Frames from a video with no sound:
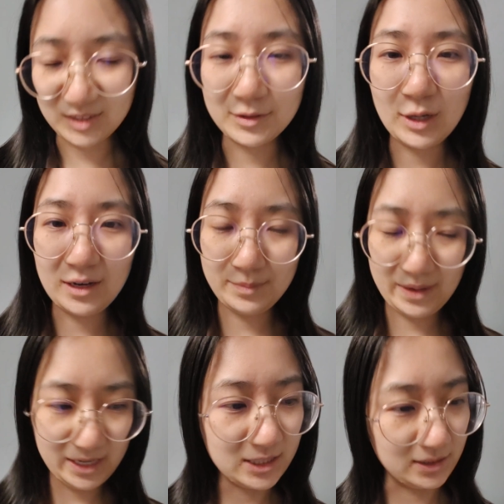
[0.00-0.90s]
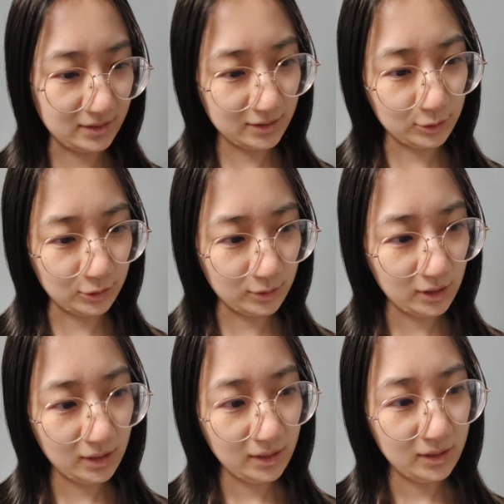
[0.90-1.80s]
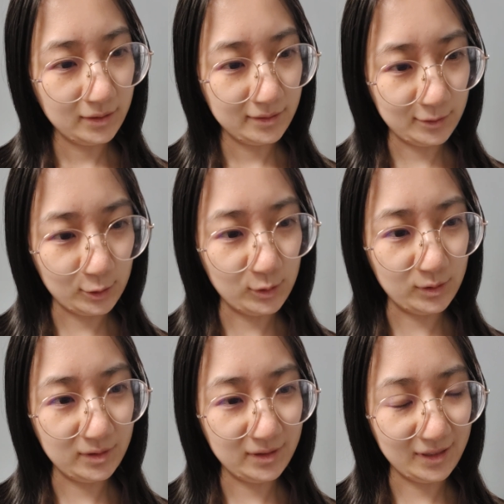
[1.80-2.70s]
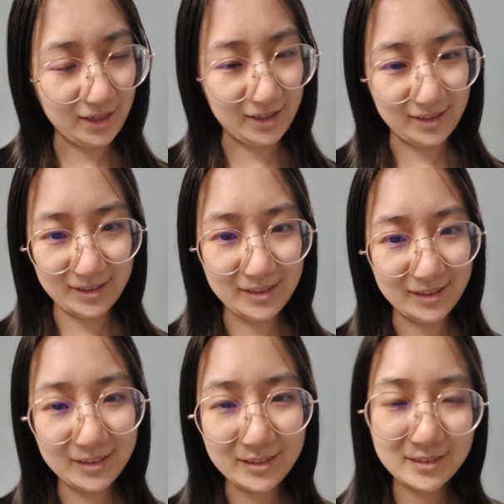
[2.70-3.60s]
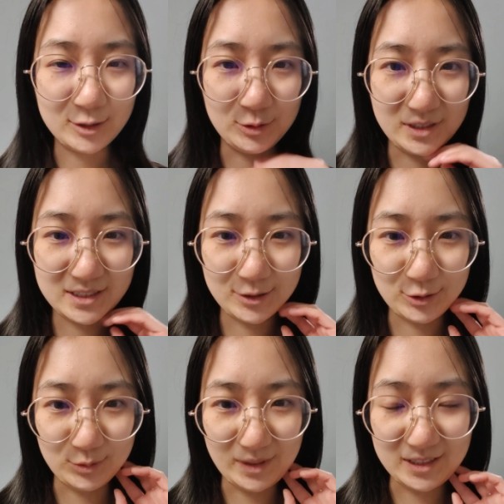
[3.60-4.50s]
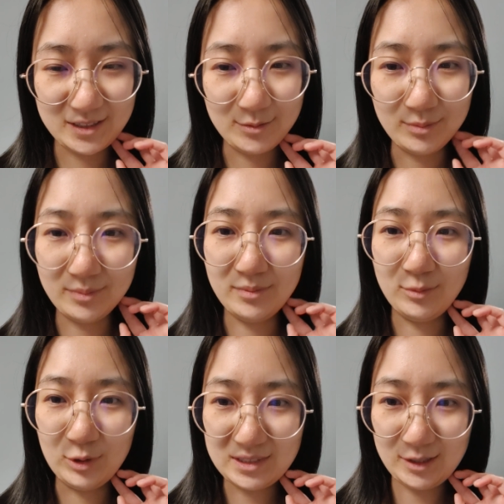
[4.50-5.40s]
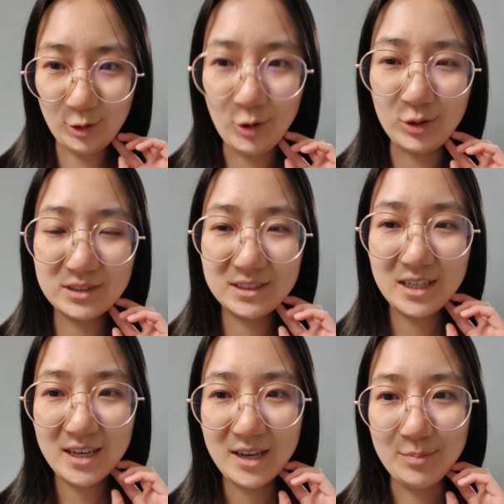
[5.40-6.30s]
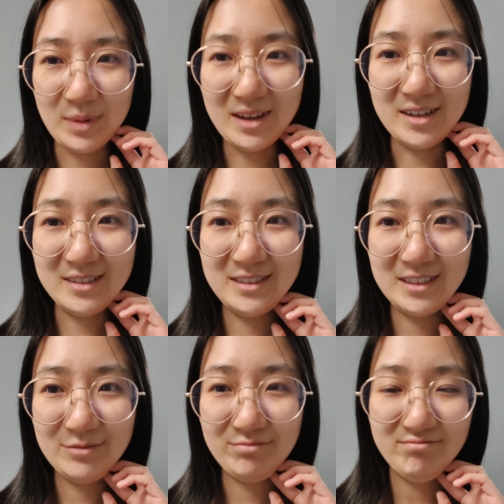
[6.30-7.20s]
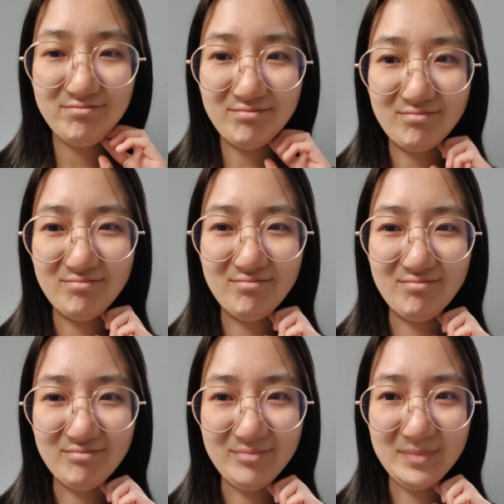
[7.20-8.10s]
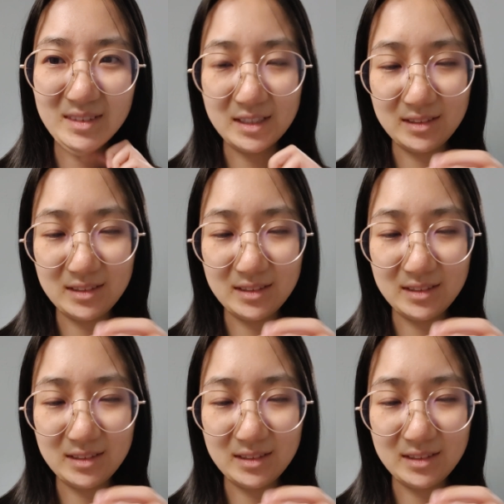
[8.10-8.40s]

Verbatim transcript: will have patience to to uh, to listen to my what I told. But um,